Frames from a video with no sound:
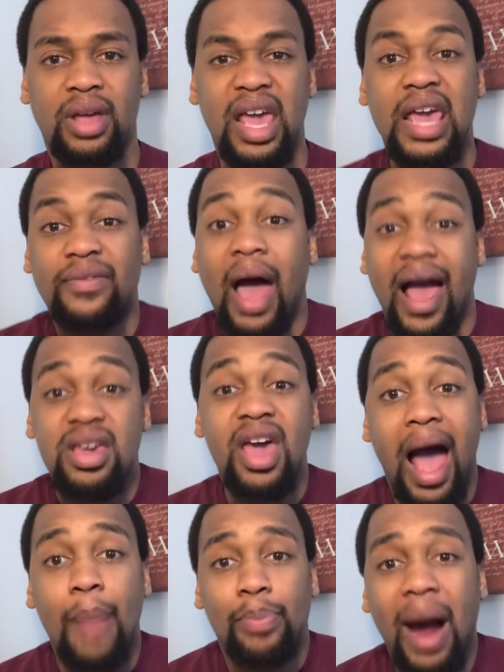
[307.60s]

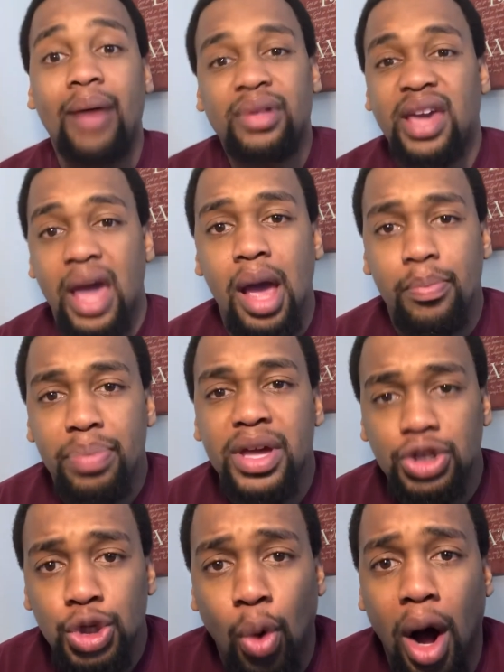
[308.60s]
Yeah, I probably can
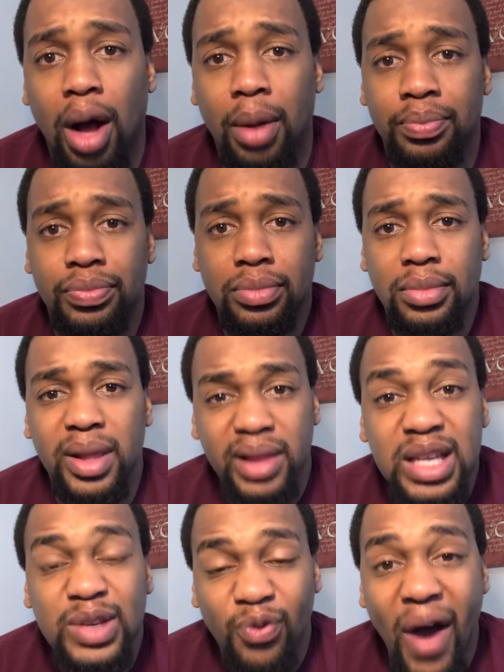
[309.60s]
beat you up and
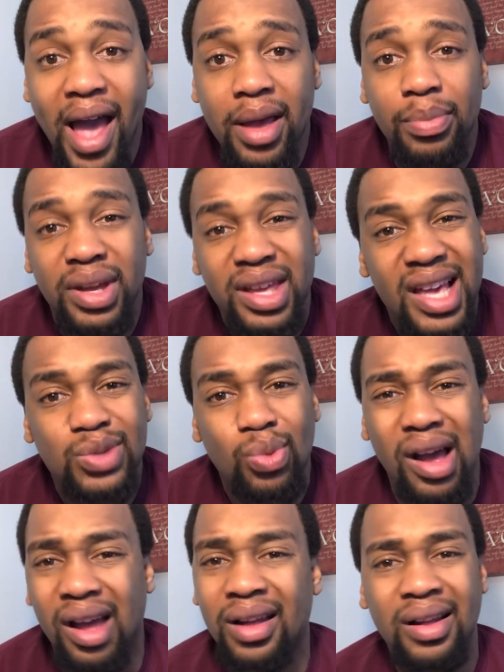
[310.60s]
let's fight. But guess
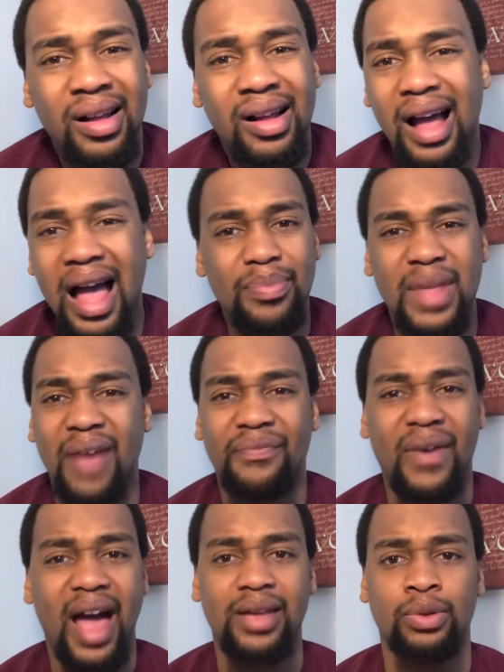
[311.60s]
what? I'm not
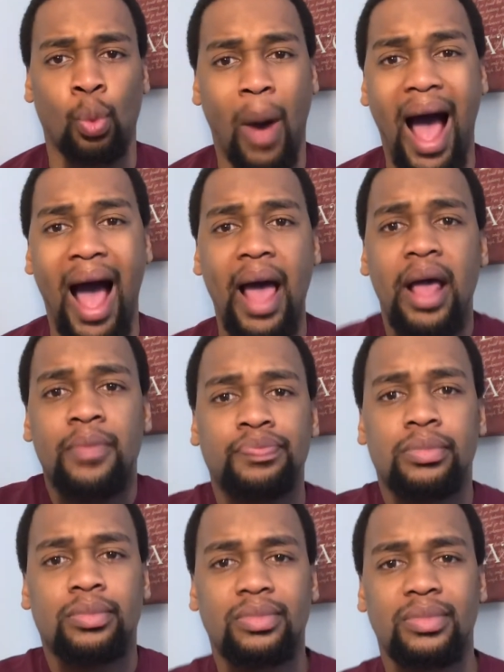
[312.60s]
fighting. Why?
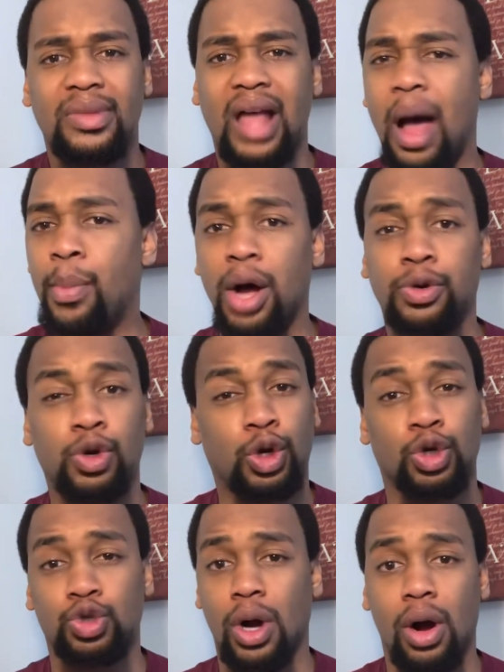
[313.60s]
I'm under
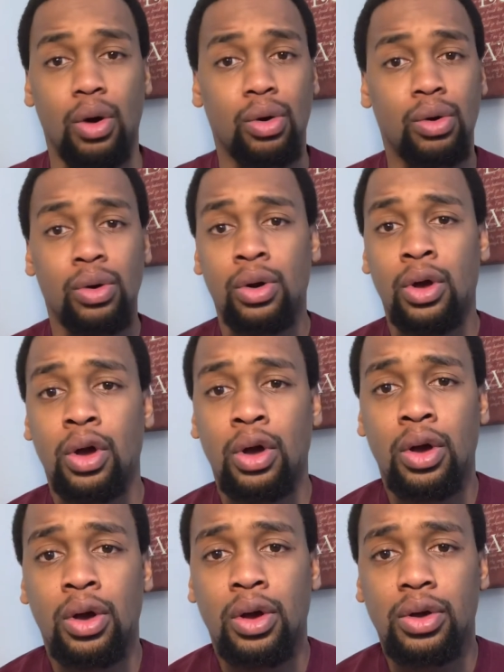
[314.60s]
control.
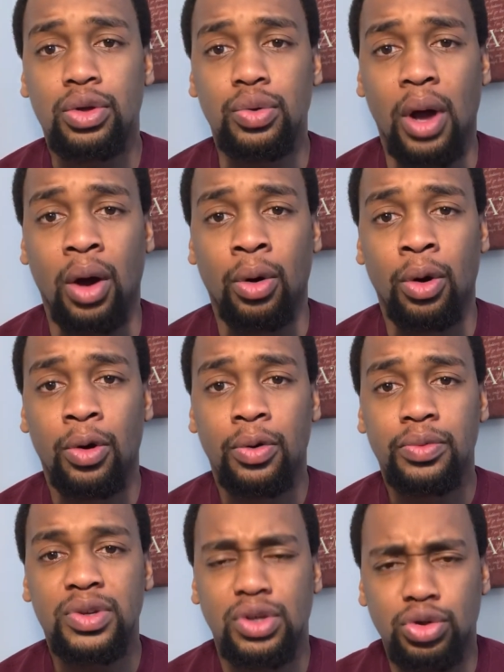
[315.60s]
You know.
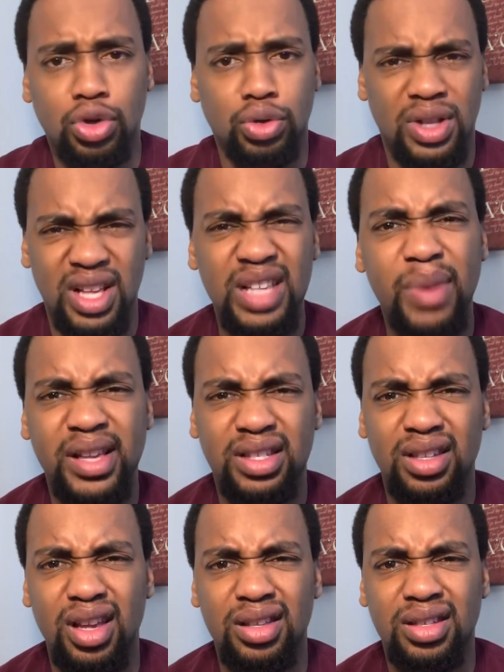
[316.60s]
So does that make
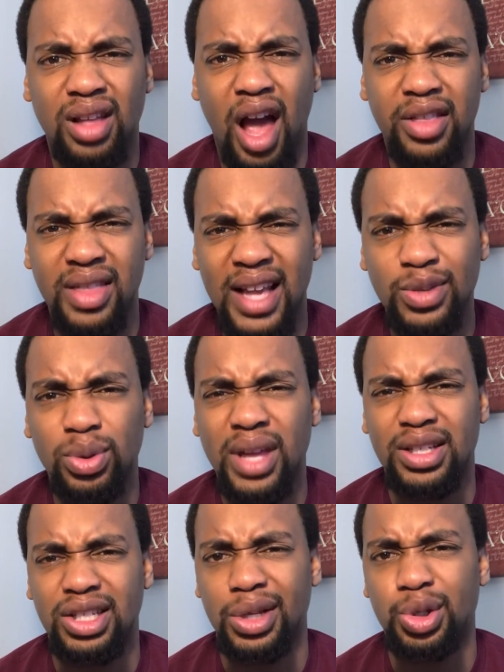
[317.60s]
sense? Like, that's what
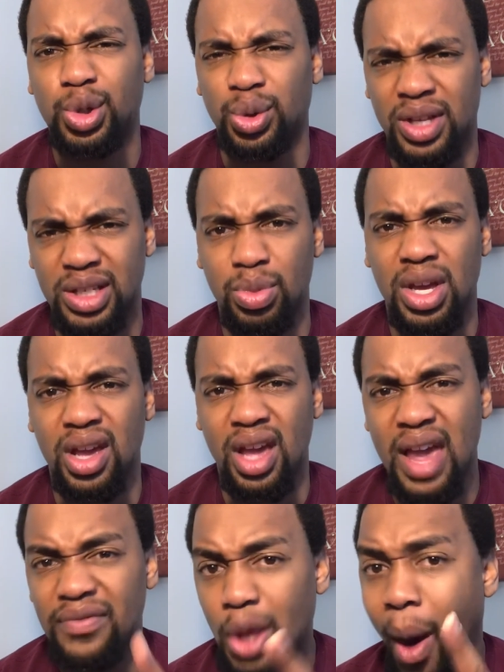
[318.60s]
that gentleness means.
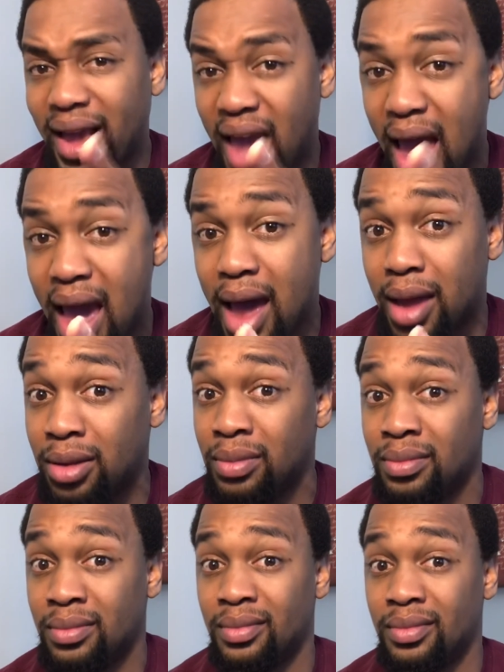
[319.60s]
Even though I can,
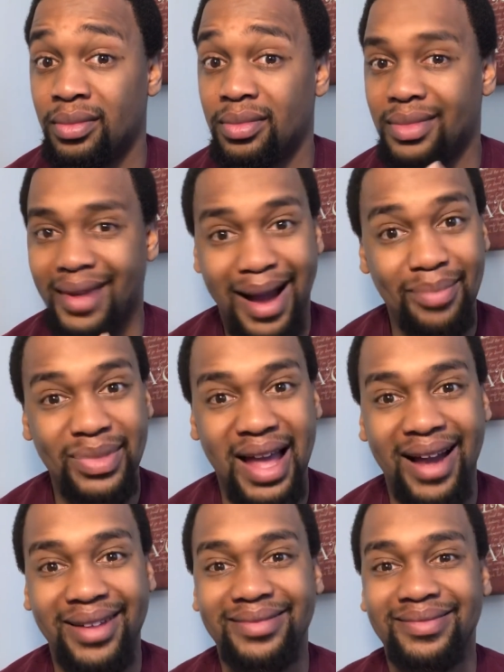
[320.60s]
I'm not.